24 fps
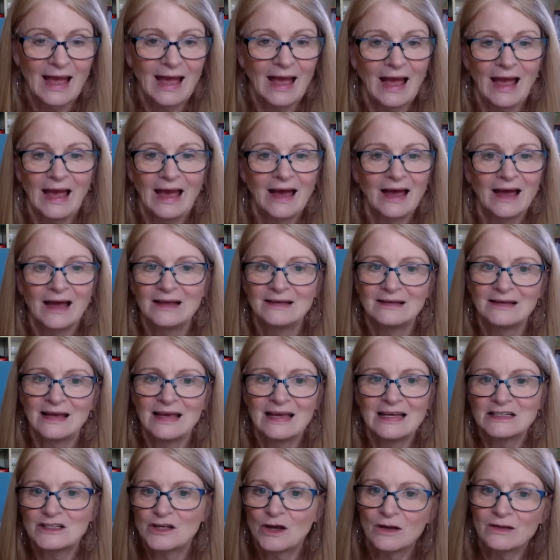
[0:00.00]
And
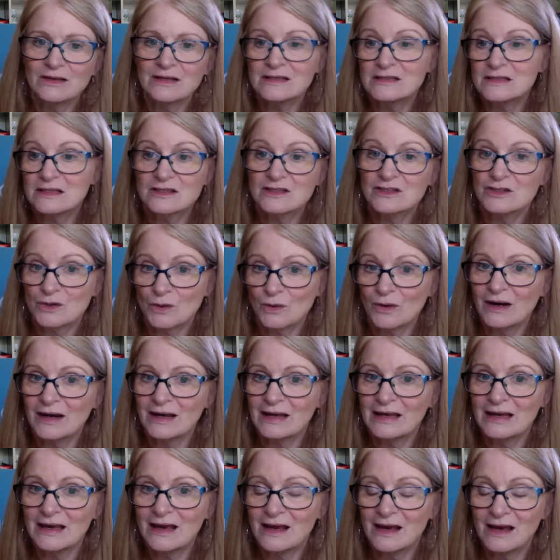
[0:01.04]
he told us a
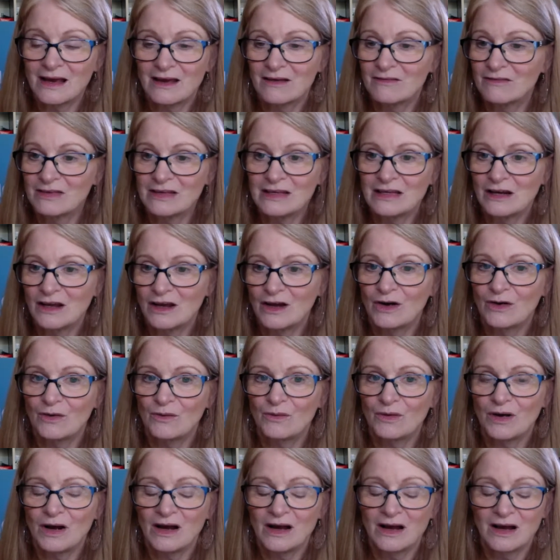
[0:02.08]
story of,
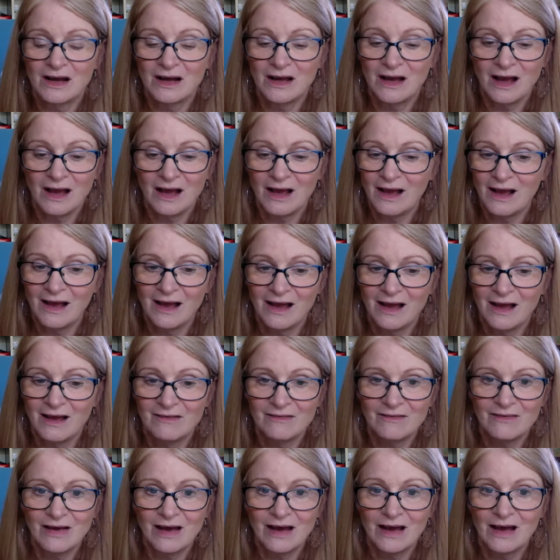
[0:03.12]

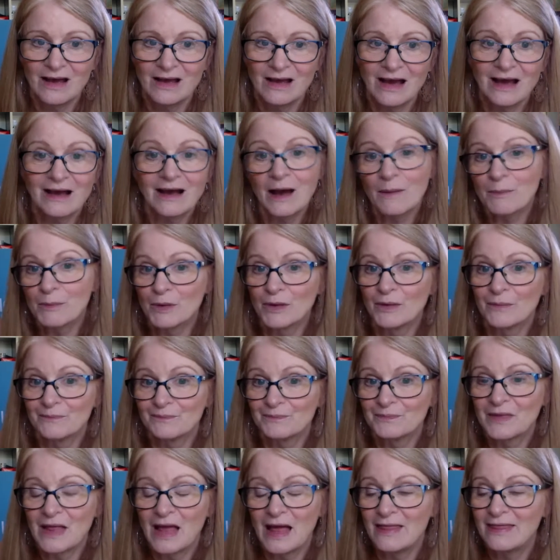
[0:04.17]
a couple
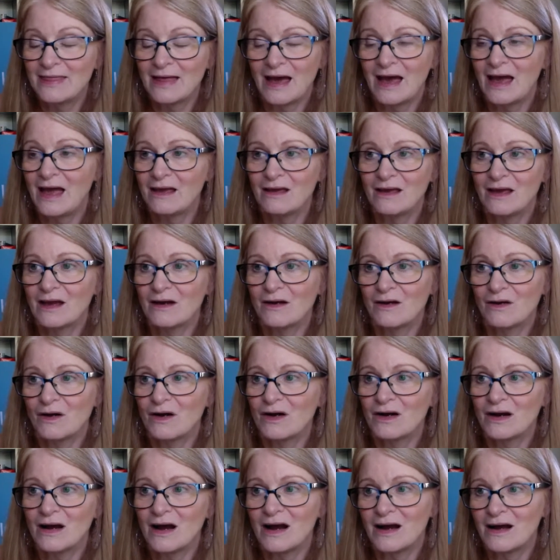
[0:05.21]
that
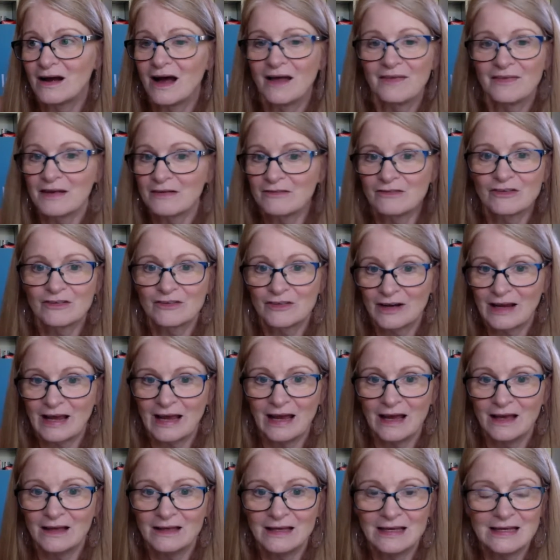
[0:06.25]
I'll never
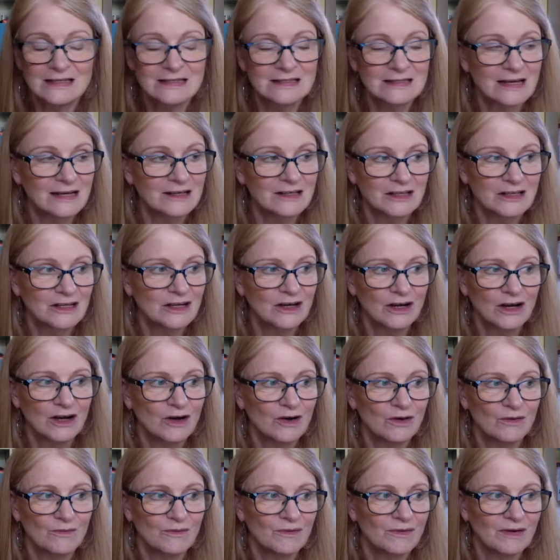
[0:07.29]
forget. He said,
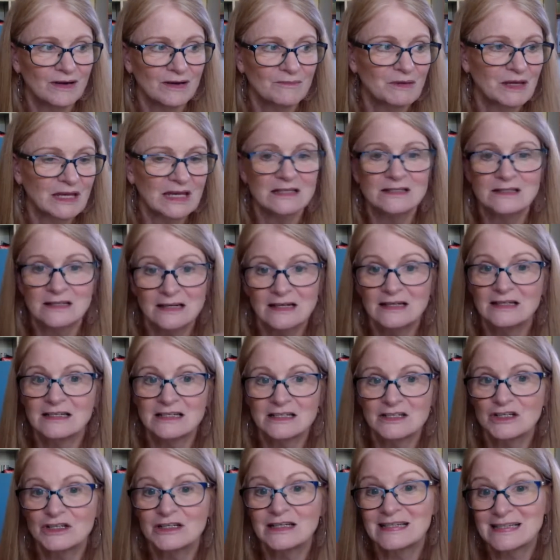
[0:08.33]
because in
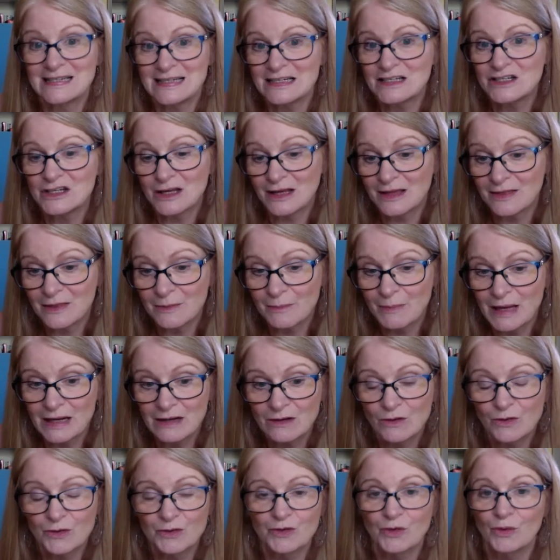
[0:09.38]
addition to teaching at the
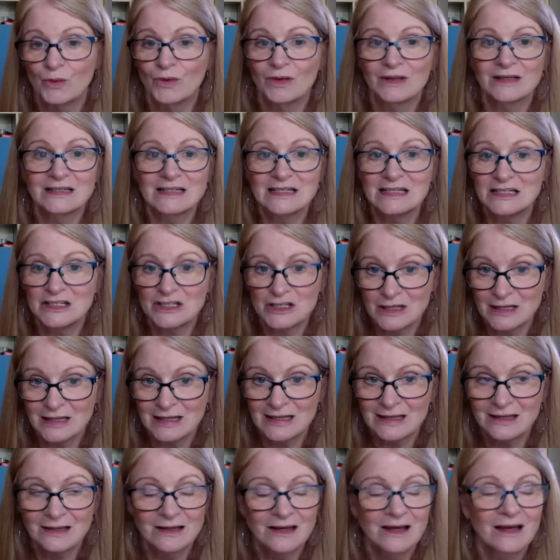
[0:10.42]
medical school and
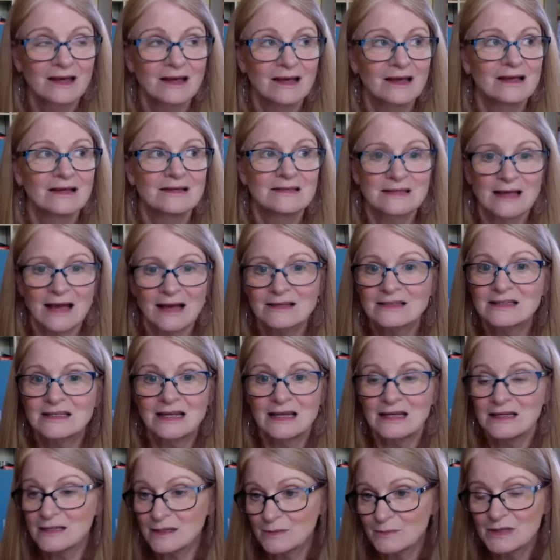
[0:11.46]
teaching sex and
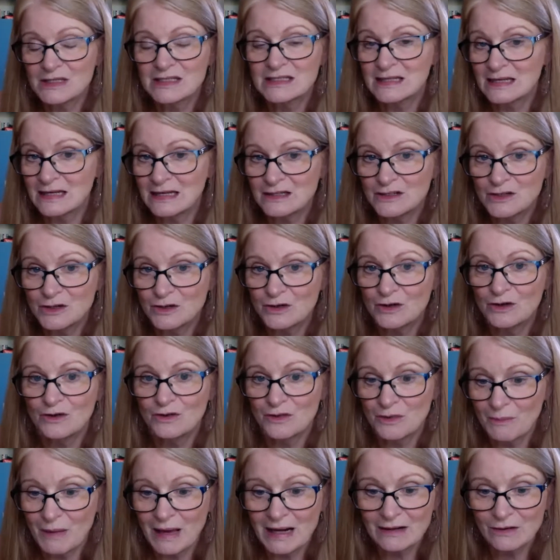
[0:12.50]
intimacy to
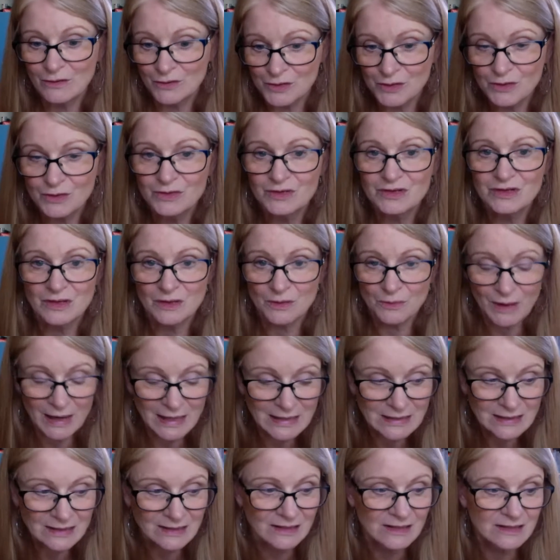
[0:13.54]
the medical students and the
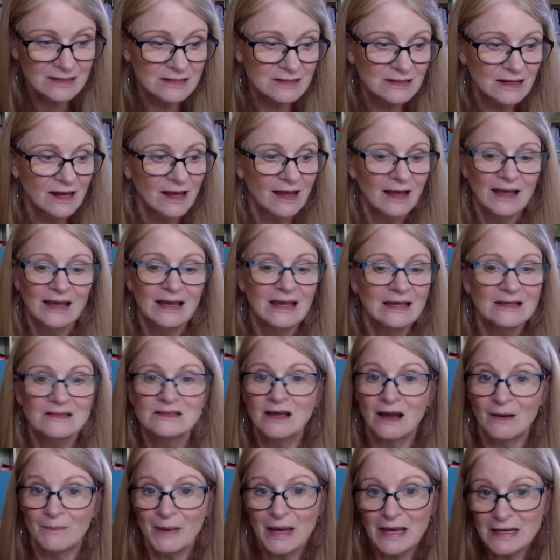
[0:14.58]
residents, he
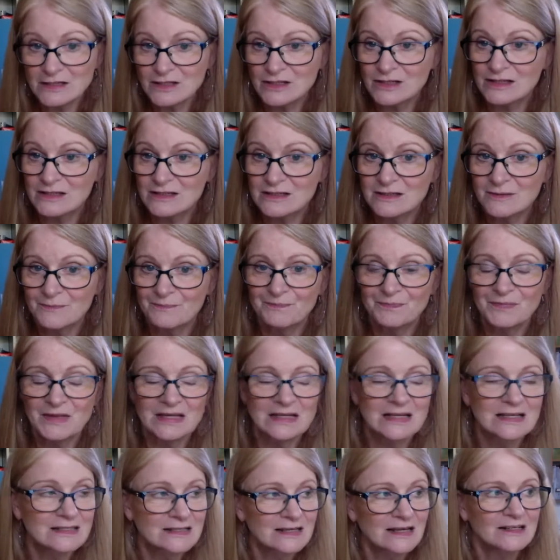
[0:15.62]
saw patients. And
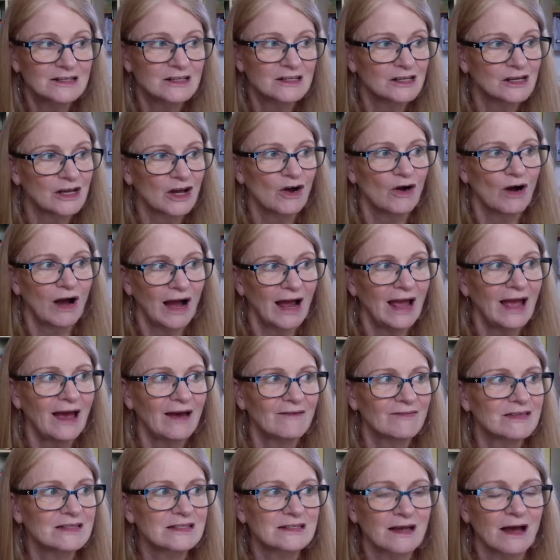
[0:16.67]
he said, I have
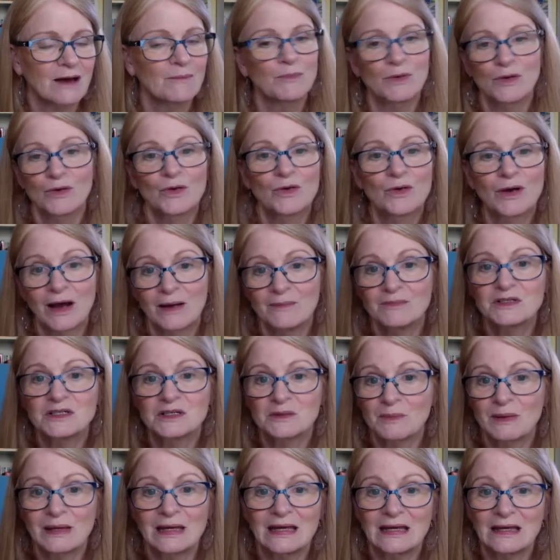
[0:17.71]
this couple who come to
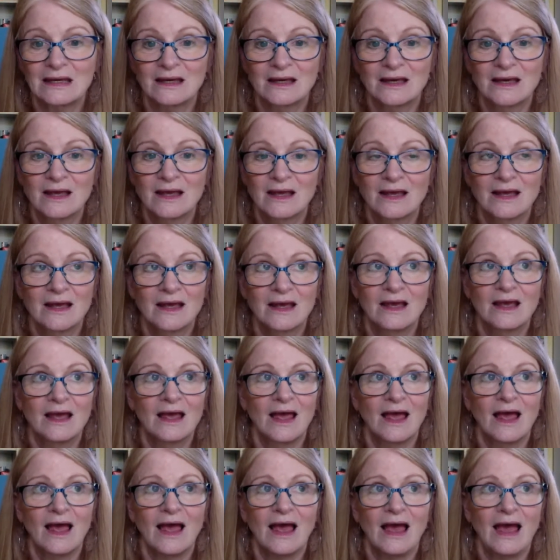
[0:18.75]
me
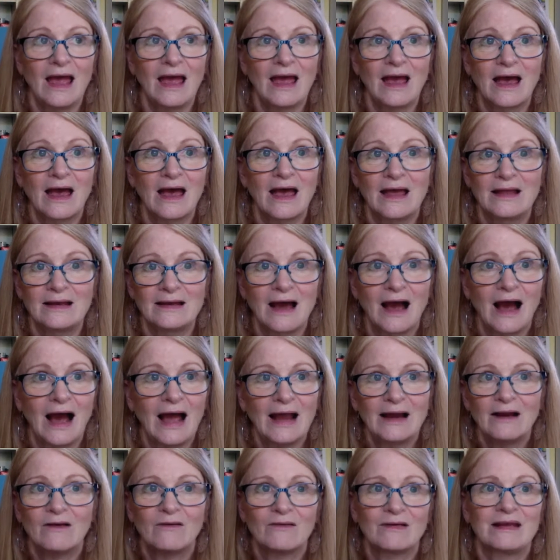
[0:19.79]
and I
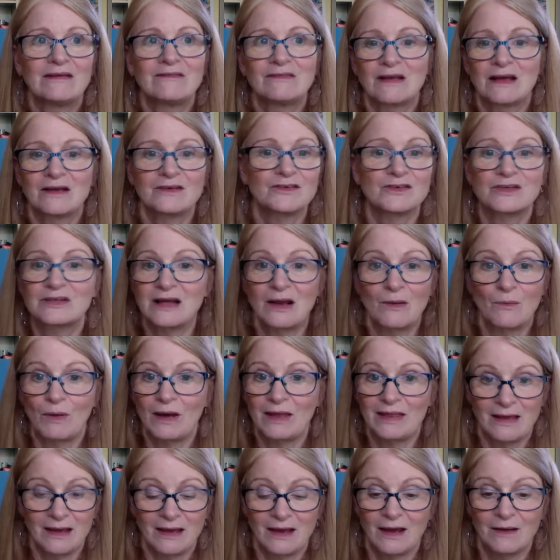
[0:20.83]
don't even understand why
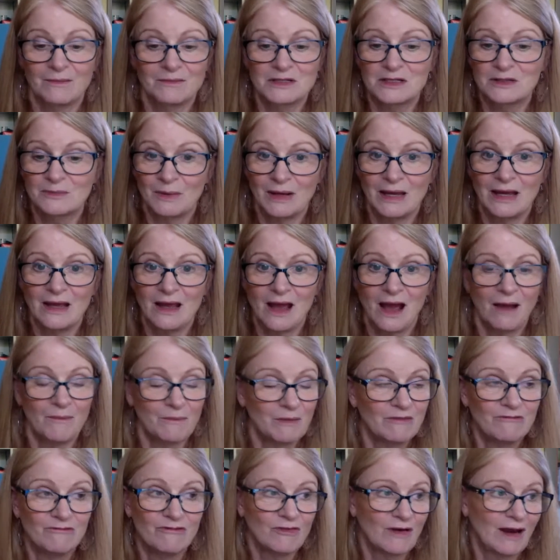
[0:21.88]
they come to me. I
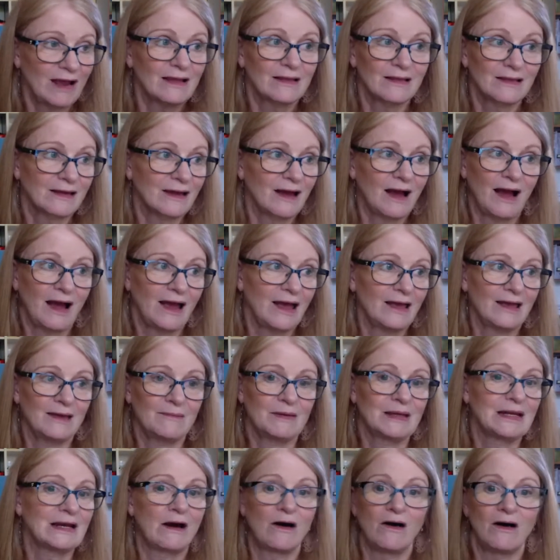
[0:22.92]
mean, frankly, I am
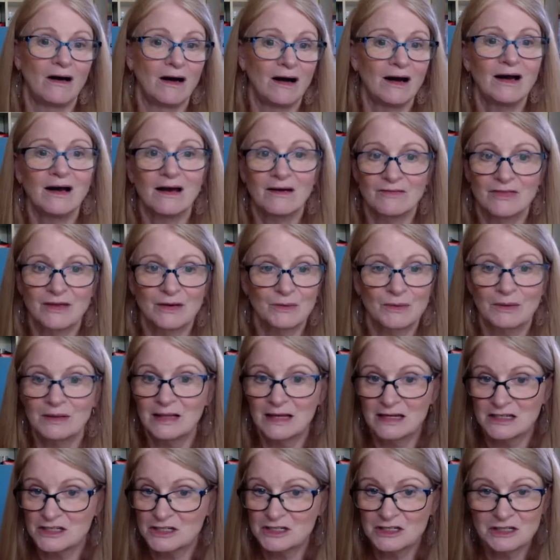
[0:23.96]
in awe of their
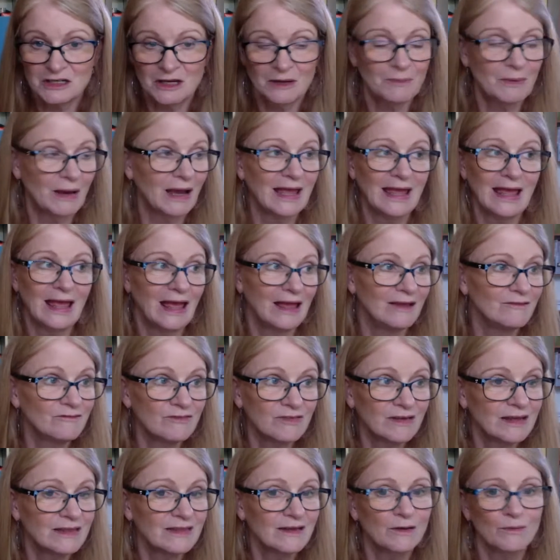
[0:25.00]
relationship. I
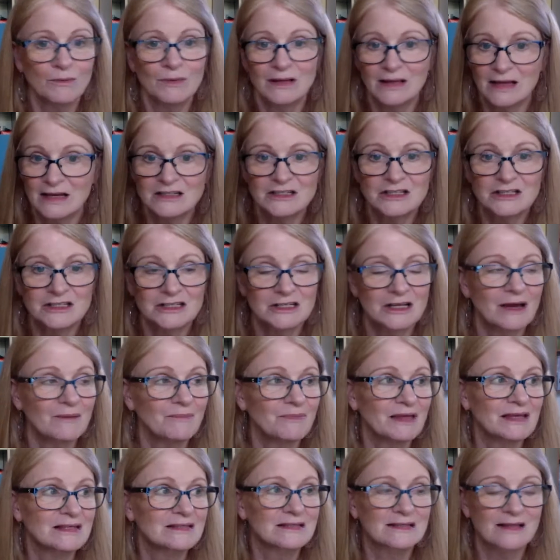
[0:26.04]
envy their relationship.
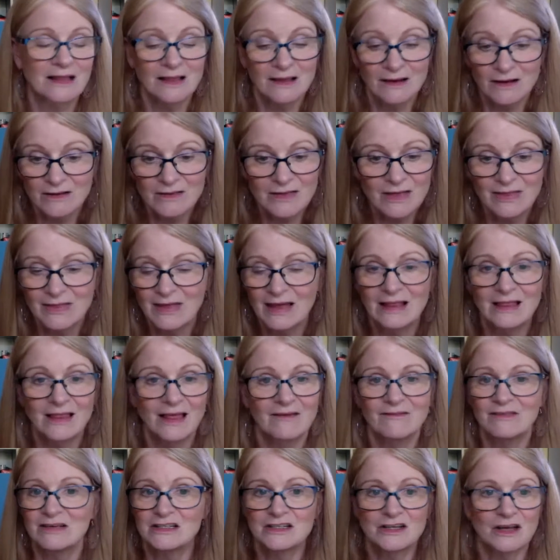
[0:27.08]
It's clear that they
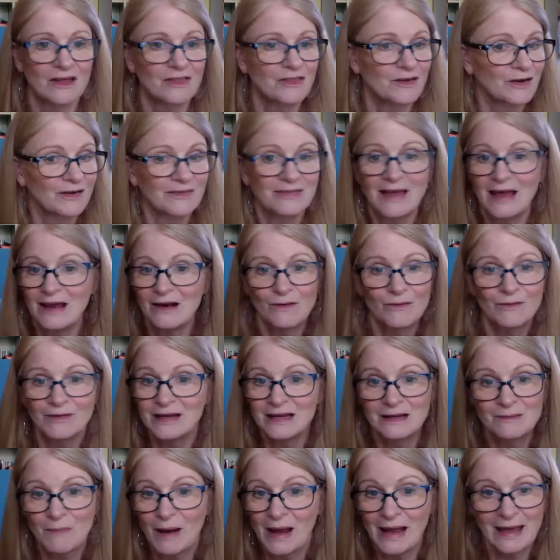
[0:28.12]
love each other. They don't
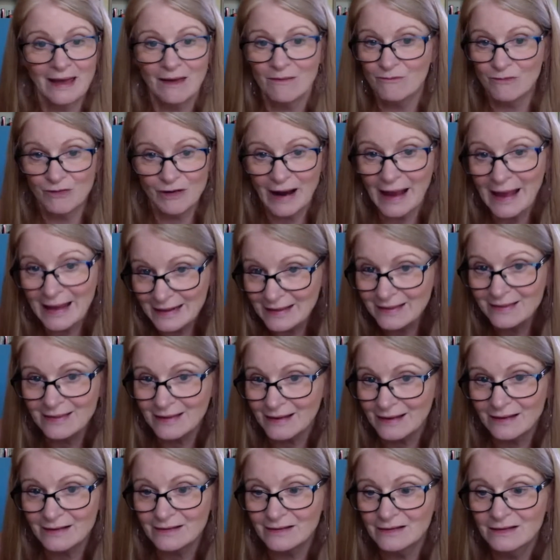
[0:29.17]
need my help for
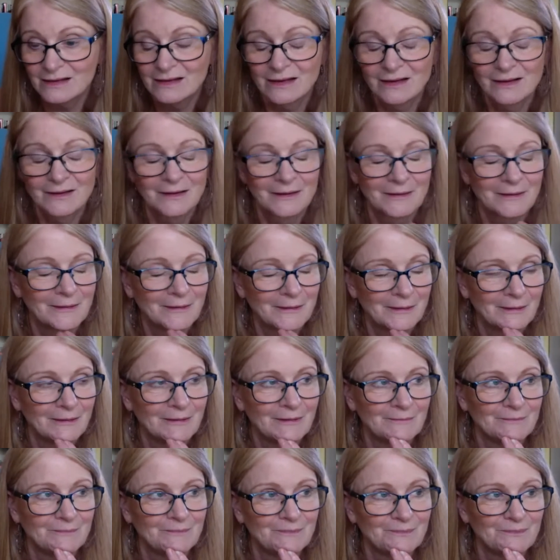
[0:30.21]
anything,
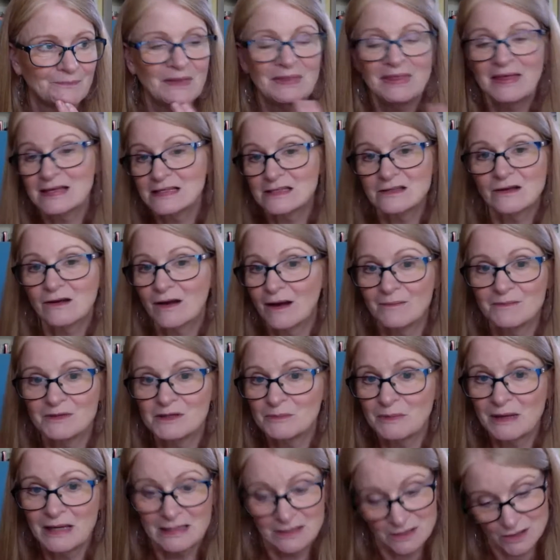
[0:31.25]
but they still come to
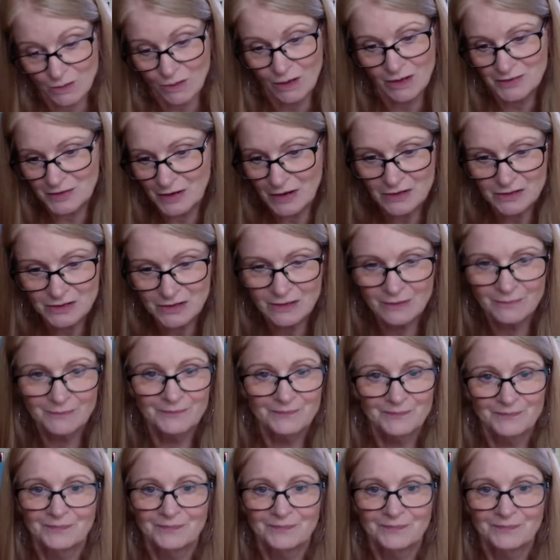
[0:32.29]
me. And so I'll talk to them.